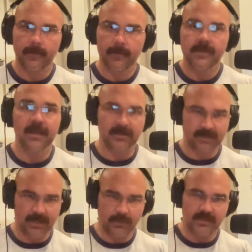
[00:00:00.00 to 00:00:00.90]

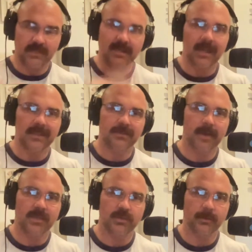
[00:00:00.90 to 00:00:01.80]
Yes, that was the Dallas
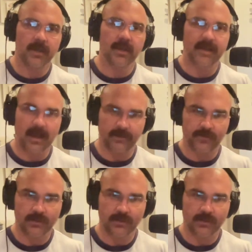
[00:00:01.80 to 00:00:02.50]
match with American Alpha.